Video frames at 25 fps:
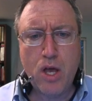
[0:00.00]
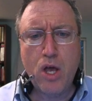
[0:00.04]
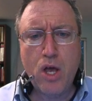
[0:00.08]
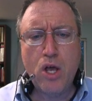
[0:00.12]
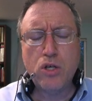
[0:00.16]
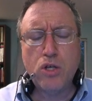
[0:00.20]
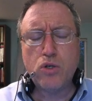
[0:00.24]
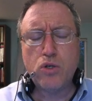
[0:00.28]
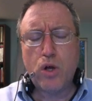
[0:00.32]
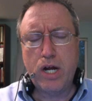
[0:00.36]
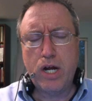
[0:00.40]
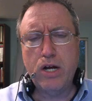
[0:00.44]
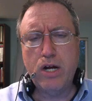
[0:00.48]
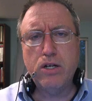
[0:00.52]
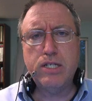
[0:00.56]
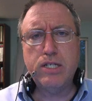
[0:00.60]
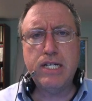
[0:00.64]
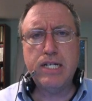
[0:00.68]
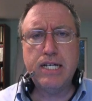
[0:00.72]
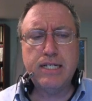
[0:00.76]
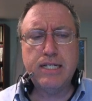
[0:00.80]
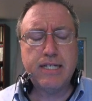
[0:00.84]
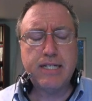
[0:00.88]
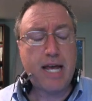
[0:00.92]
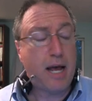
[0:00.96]
So here's an
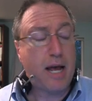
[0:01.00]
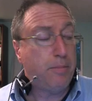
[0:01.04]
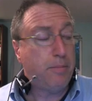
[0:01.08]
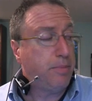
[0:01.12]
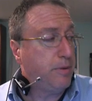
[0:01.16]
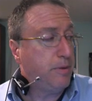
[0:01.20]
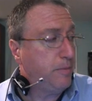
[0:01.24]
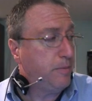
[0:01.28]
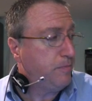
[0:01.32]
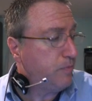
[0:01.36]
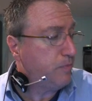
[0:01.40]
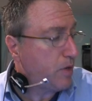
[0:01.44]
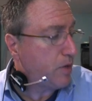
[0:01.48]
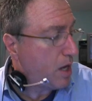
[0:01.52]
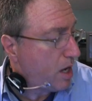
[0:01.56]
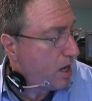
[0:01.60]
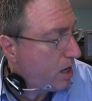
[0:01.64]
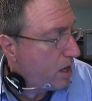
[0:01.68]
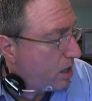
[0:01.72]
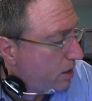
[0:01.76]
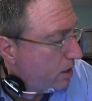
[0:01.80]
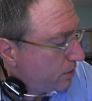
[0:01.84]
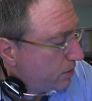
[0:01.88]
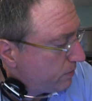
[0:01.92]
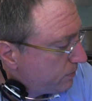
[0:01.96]
example
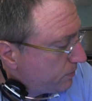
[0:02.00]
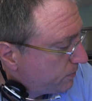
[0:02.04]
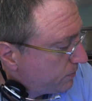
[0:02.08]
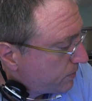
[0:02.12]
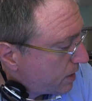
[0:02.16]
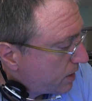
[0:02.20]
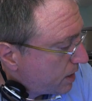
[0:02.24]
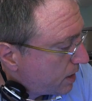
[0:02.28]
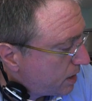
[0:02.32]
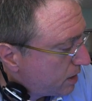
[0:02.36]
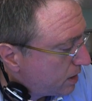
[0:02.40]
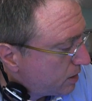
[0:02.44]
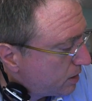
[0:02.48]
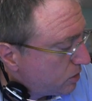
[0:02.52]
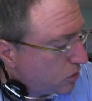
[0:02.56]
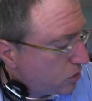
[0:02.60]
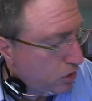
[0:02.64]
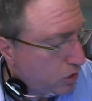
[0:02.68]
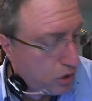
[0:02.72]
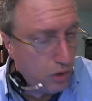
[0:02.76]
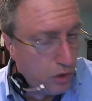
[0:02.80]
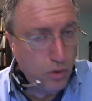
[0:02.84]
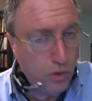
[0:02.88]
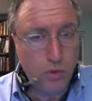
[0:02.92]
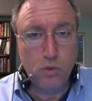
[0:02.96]
of
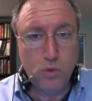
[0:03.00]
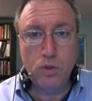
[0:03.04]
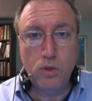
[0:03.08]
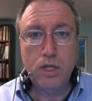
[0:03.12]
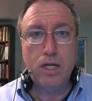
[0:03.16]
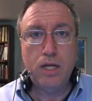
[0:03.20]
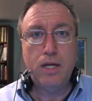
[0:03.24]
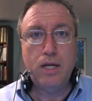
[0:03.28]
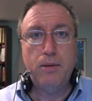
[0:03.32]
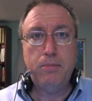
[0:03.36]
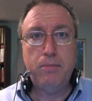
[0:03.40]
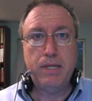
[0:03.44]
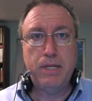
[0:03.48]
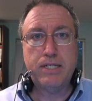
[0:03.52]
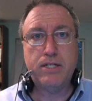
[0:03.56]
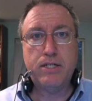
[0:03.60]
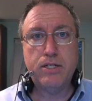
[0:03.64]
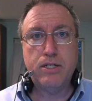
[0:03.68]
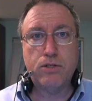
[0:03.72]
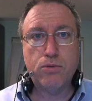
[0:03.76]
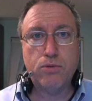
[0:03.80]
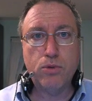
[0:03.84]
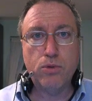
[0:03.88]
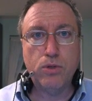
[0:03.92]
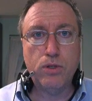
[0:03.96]
2
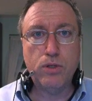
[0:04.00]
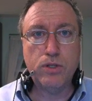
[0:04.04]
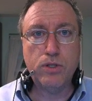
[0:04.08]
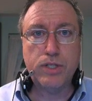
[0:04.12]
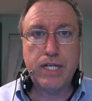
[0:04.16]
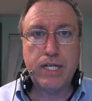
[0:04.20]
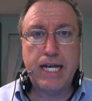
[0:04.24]
business rules.